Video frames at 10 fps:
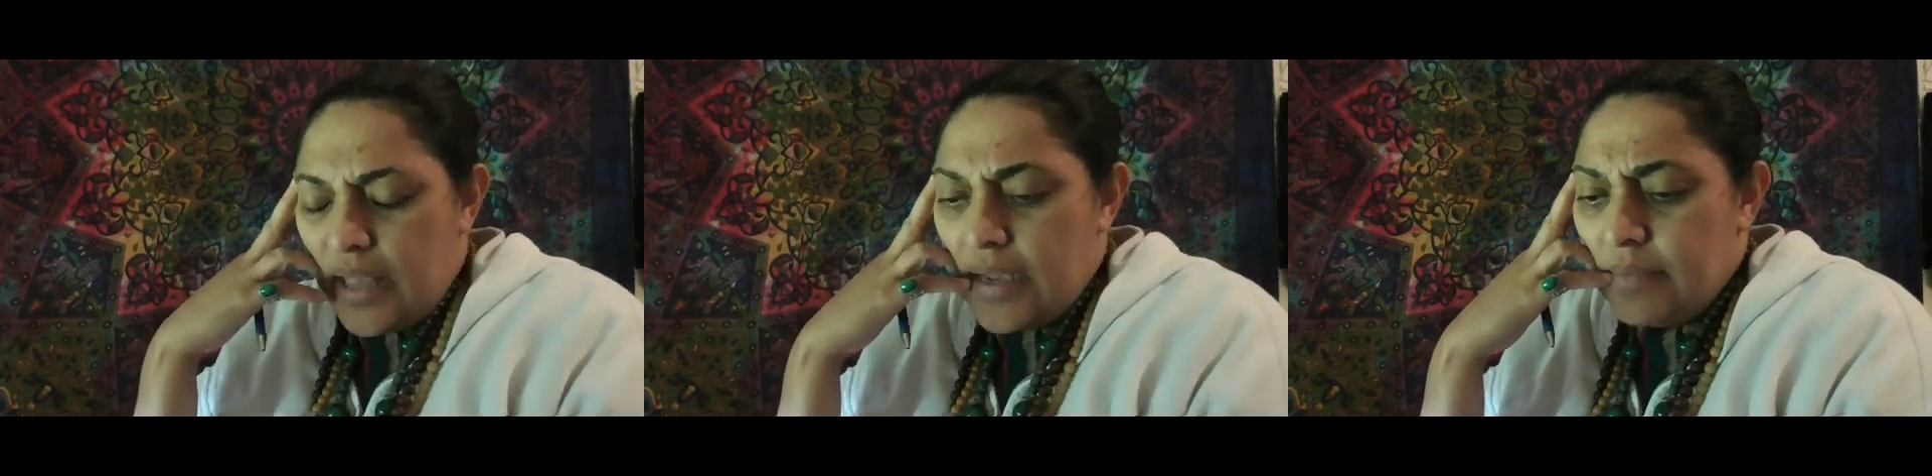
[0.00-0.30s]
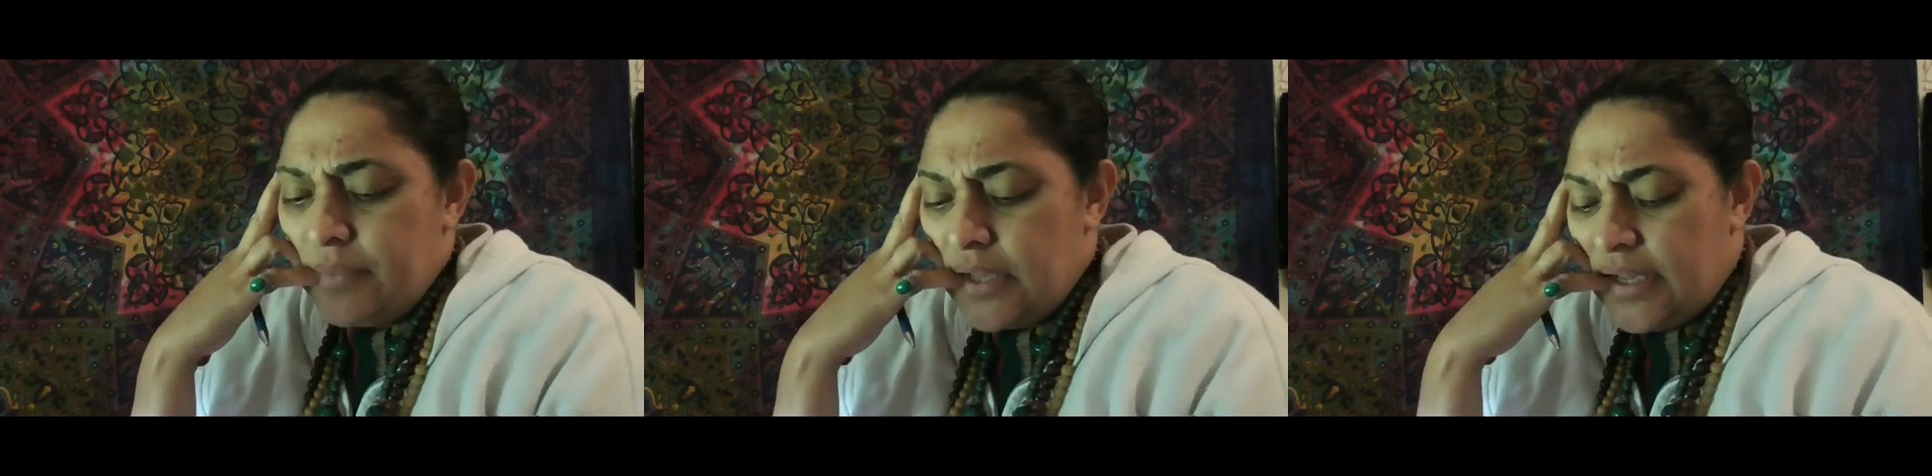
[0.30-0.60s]

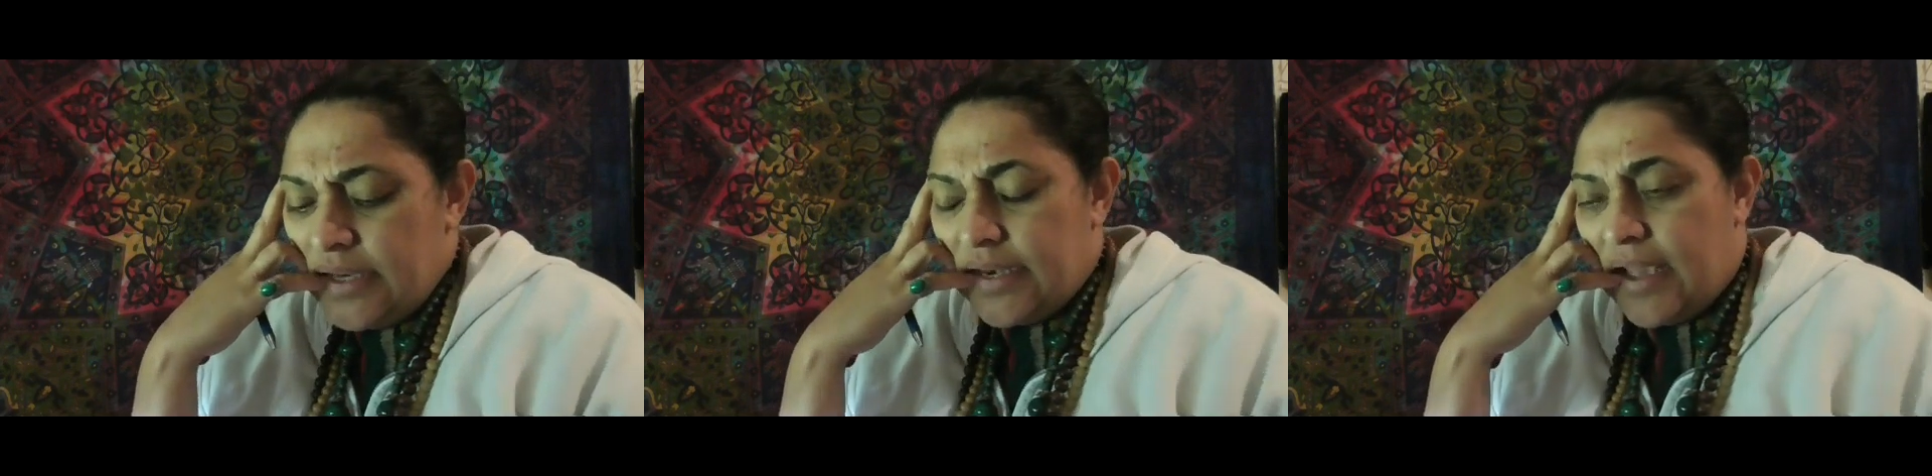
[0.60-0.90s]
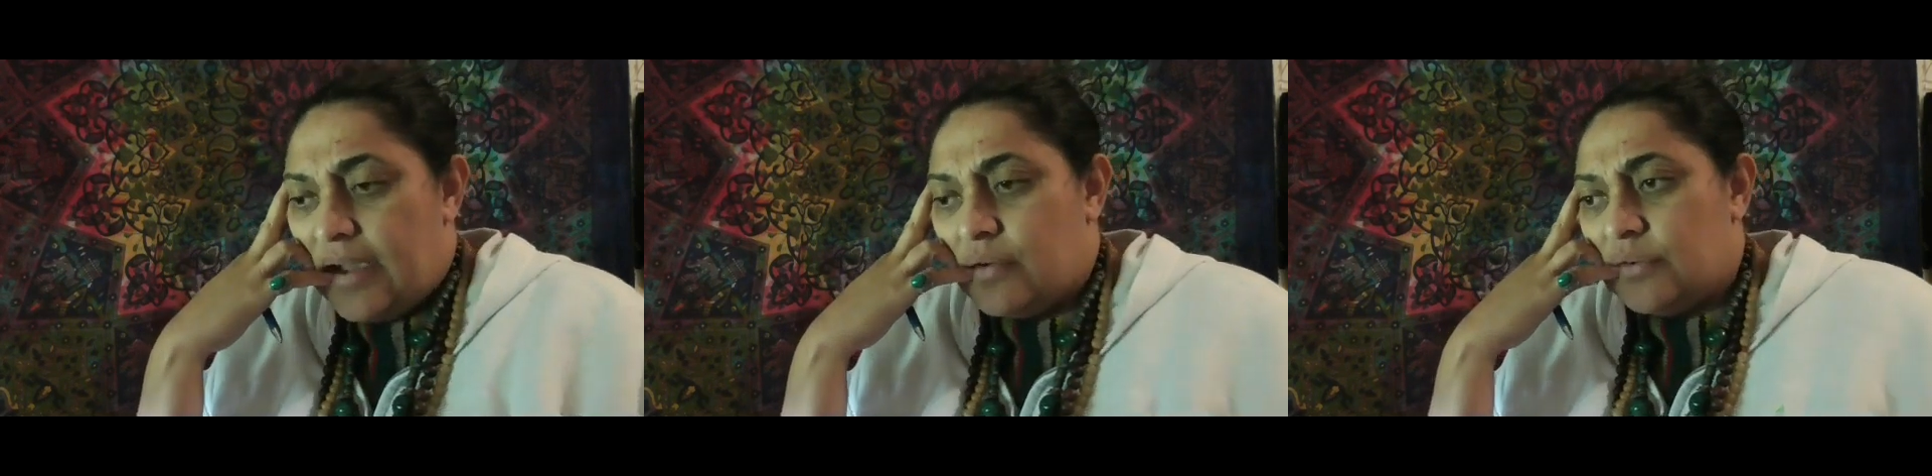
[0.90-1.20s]

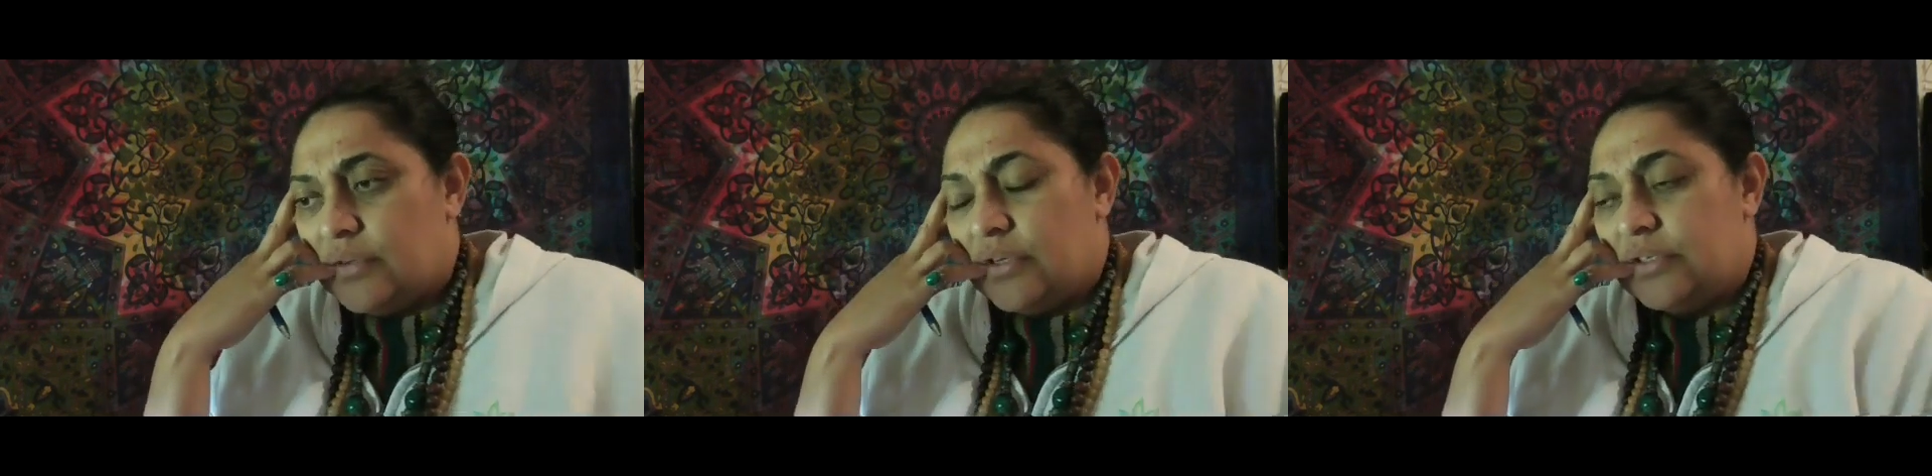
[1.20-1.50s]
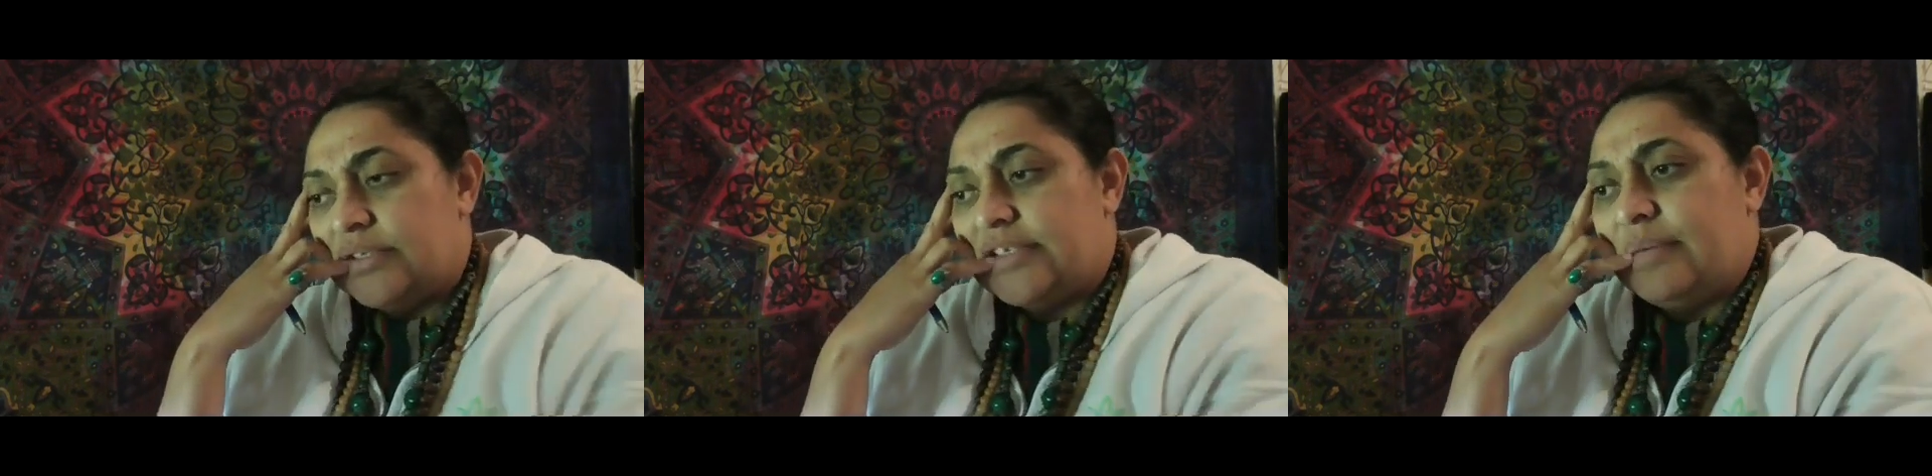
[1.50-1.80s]
Now,
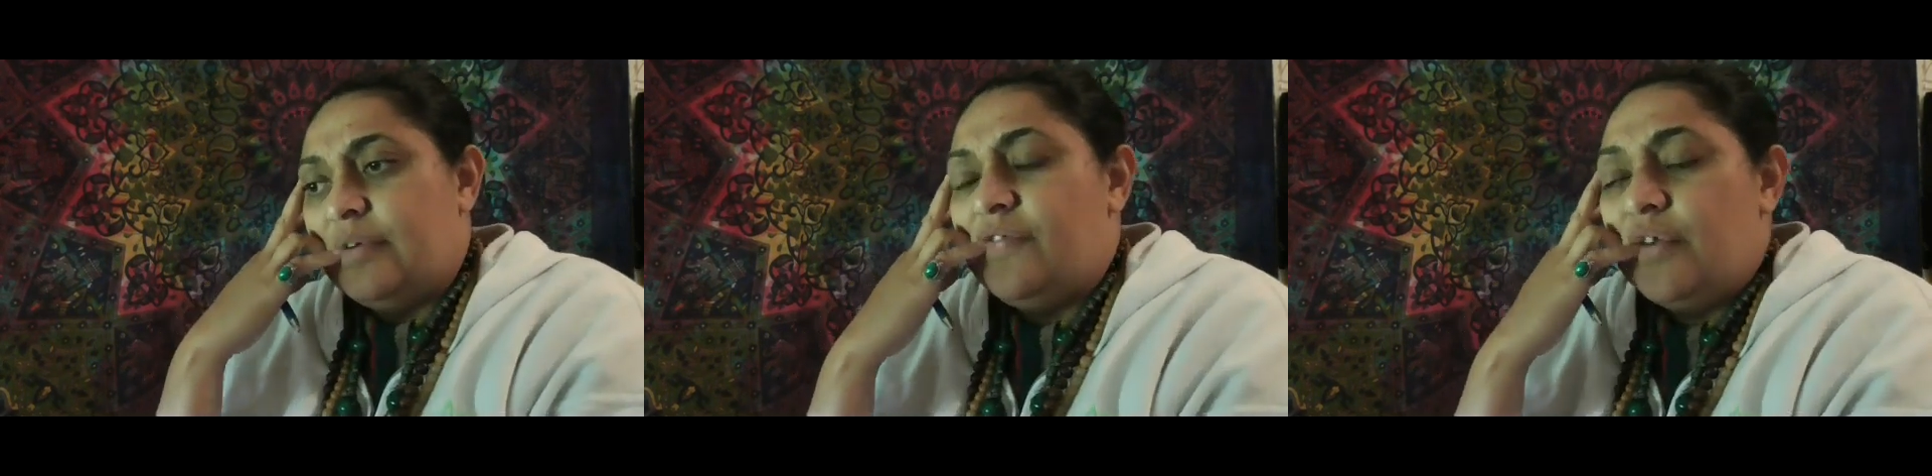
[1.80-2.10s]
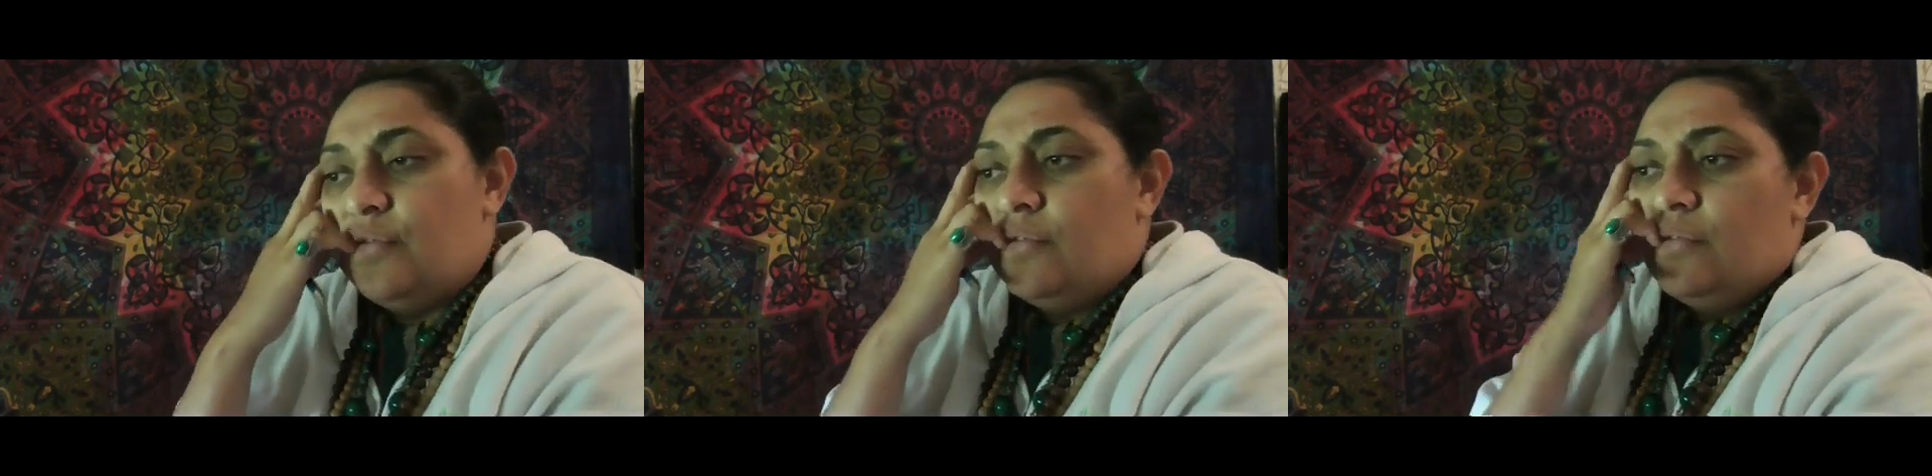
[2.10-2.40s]
some of
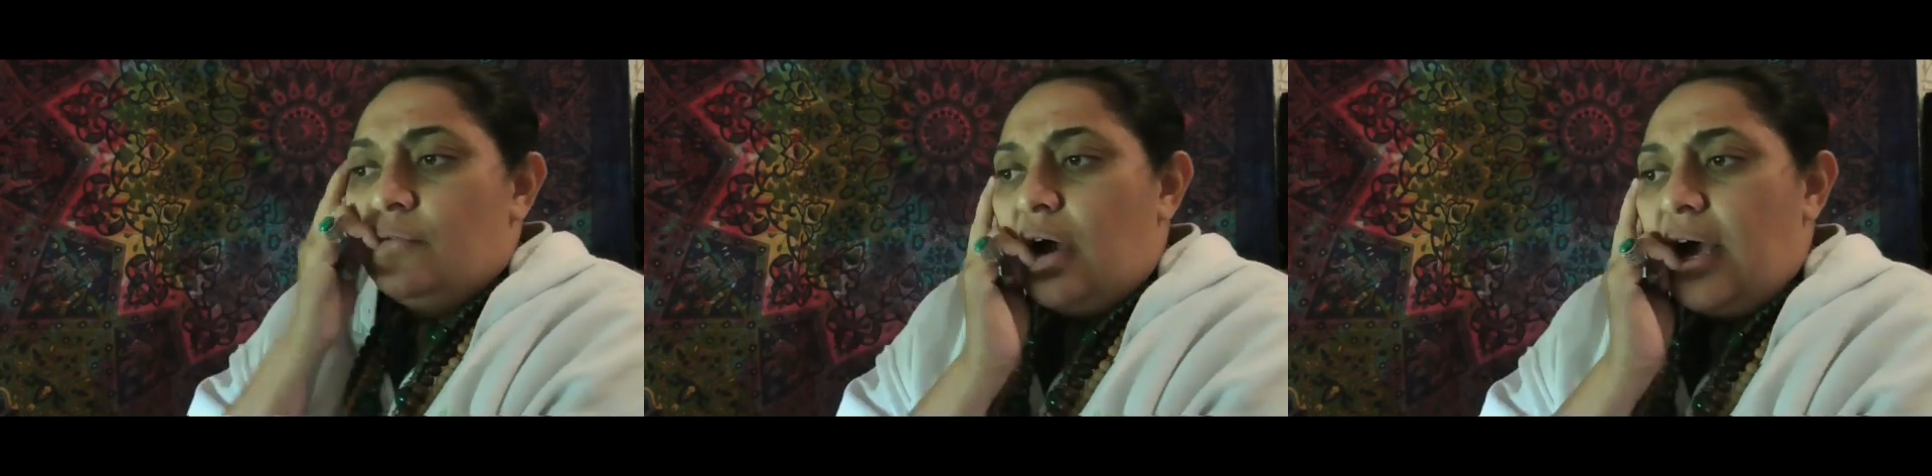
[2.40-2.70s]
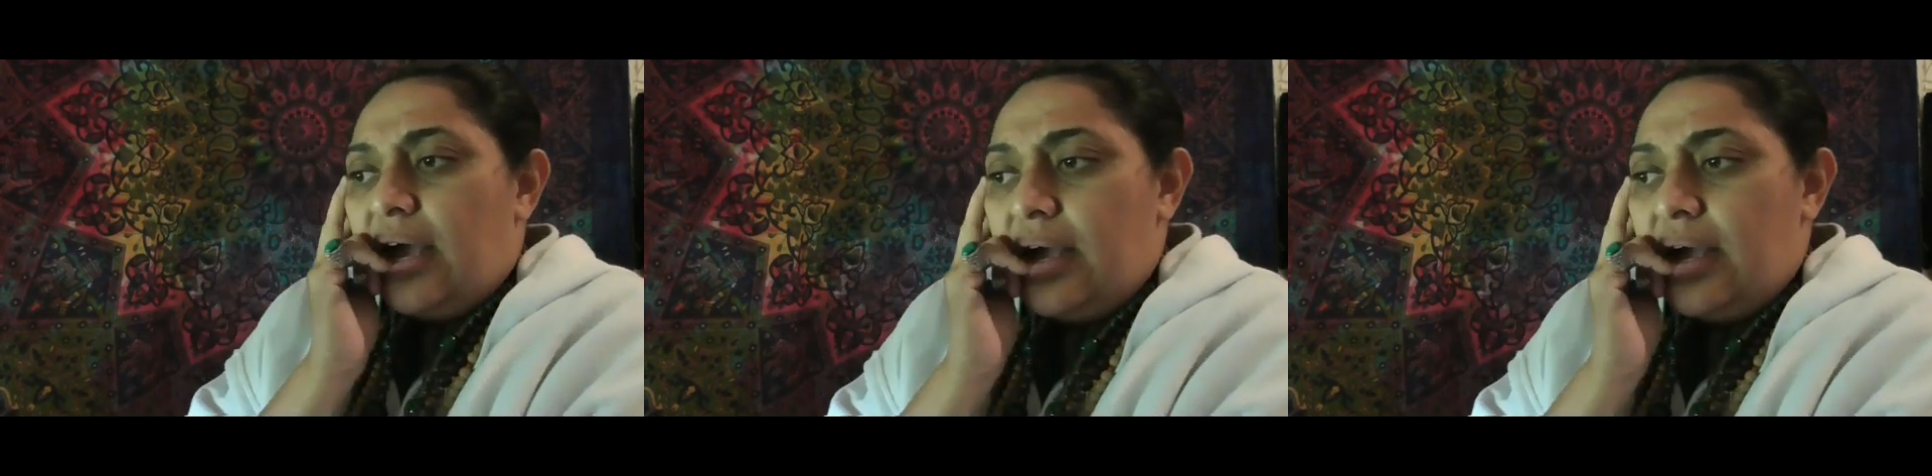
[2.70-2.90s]
you